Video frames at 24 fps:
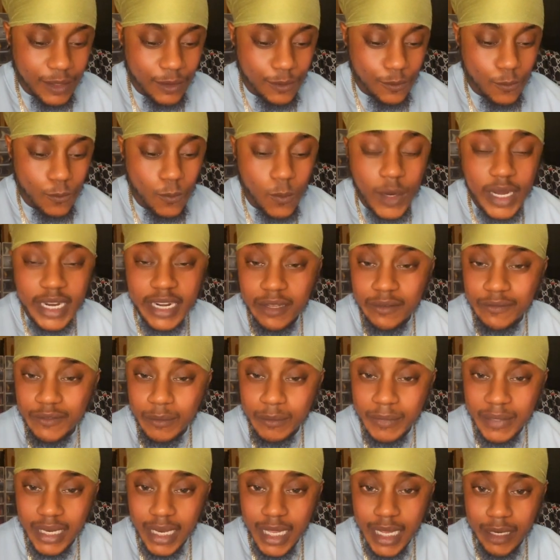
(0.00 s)
one of
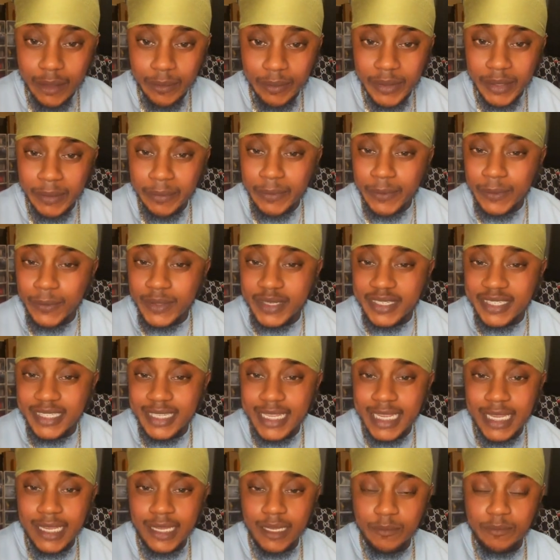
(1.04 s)
them, a lot of people would
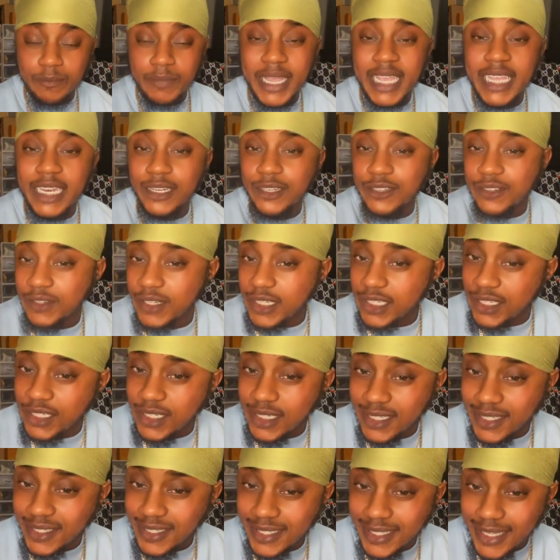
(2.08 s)
say
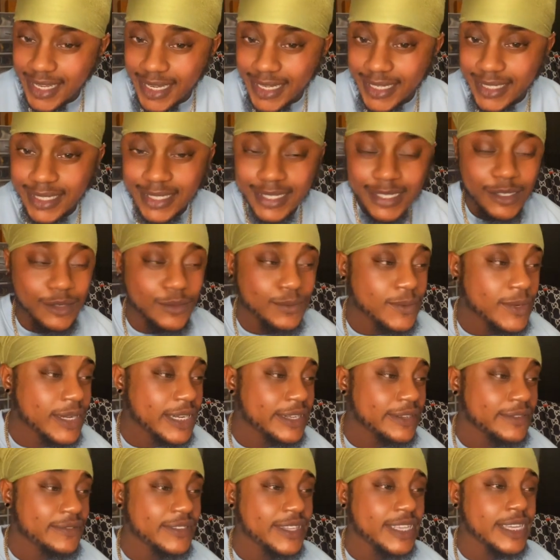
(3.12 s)
penetration of sex is one
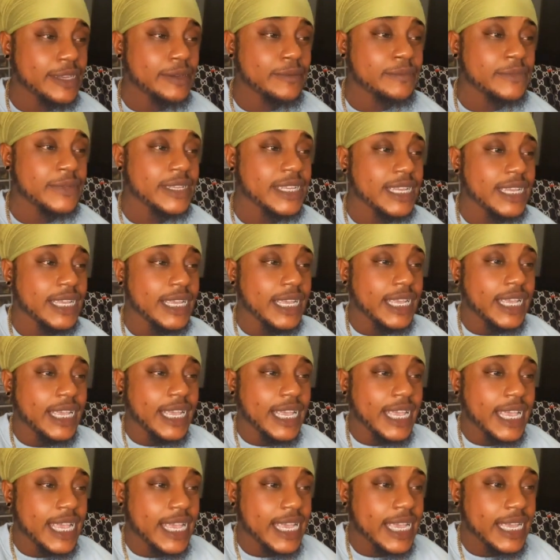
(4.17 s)
of them.
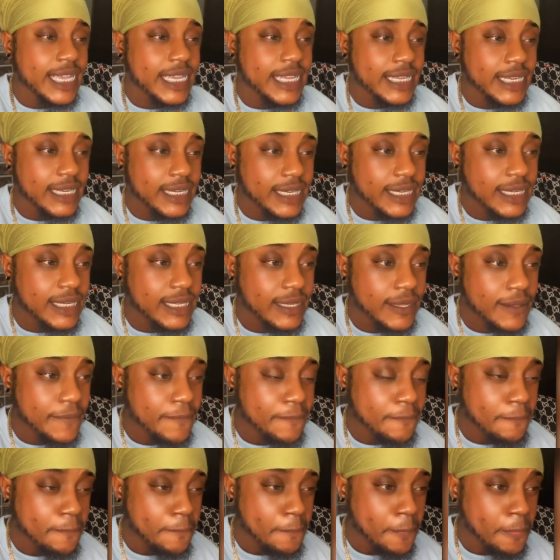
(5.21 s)
And
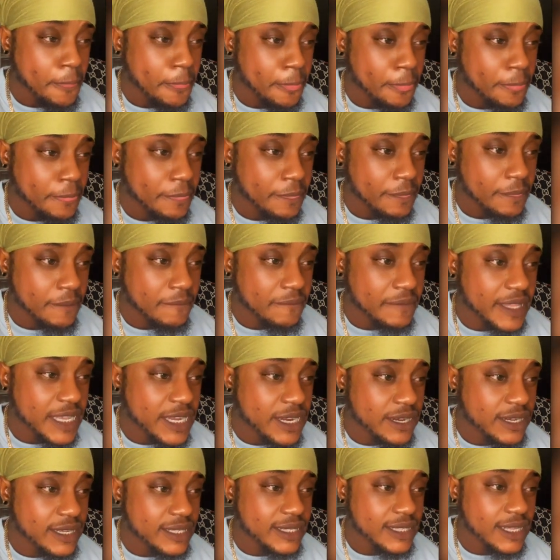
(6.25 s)

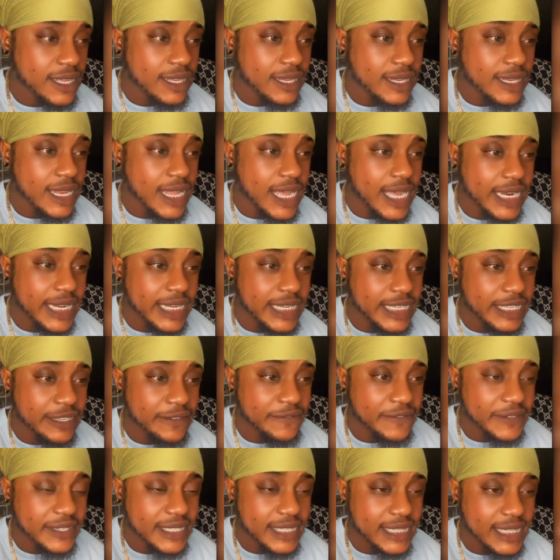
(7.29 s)
there's a lot of
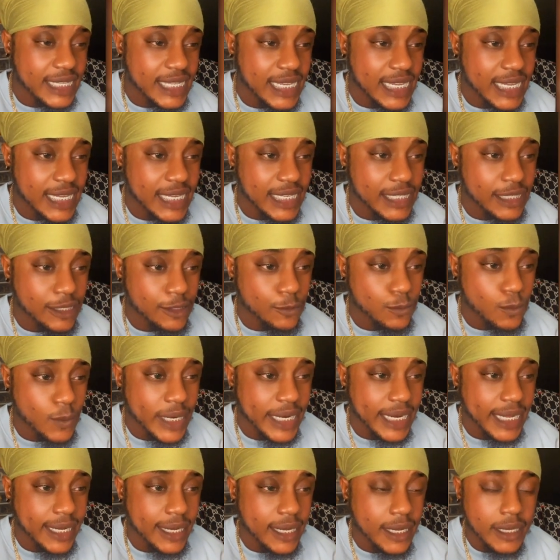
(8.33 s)
different things
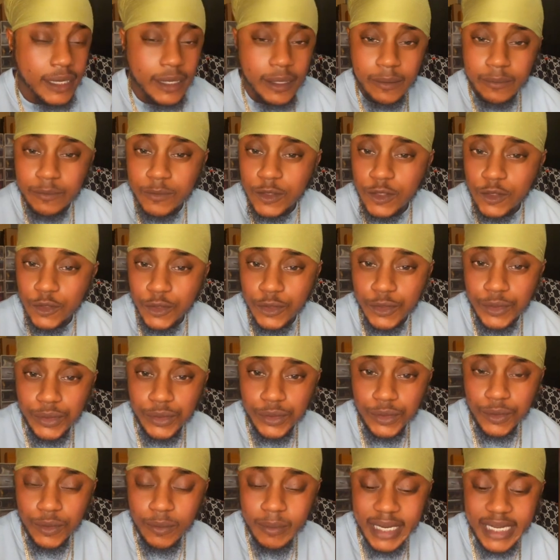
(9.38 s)
when it comes to
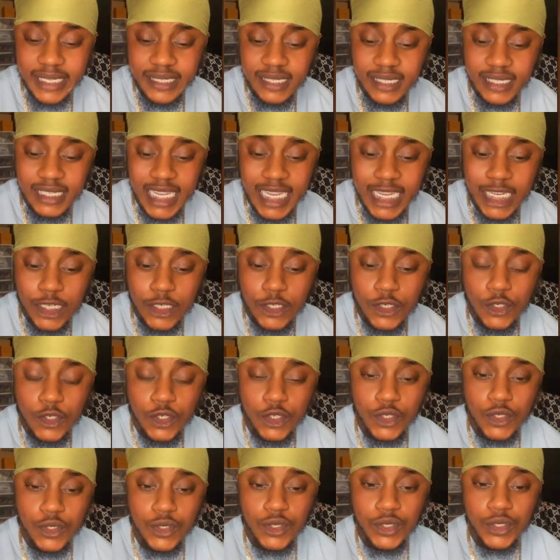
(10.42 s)
my
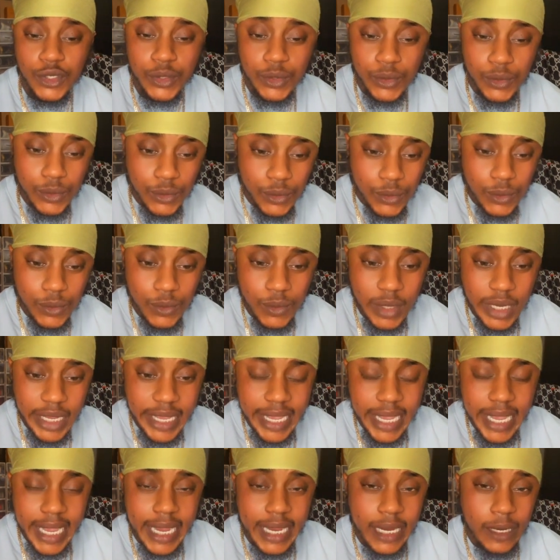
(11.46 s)
stage 2
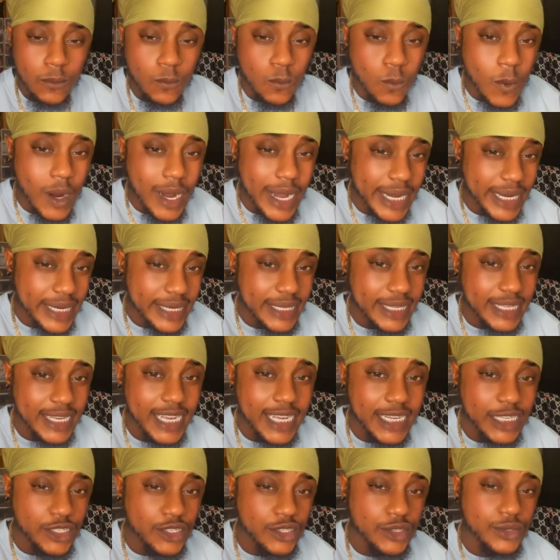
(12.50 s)
and why did
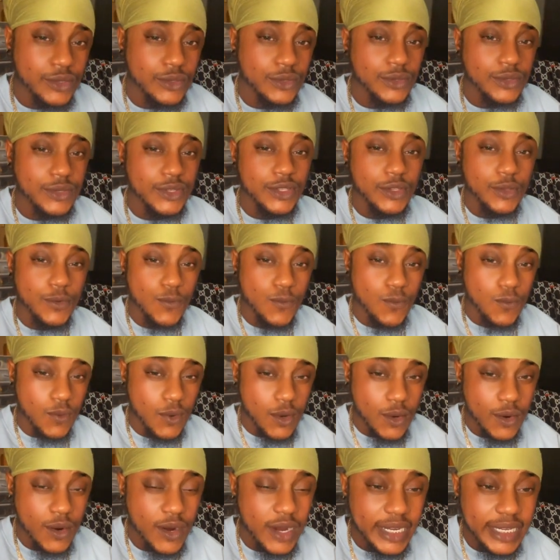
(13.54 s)
I choose the
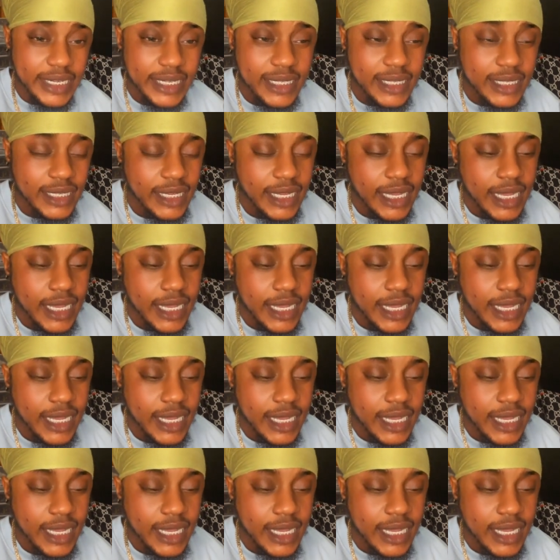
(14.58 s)
rod.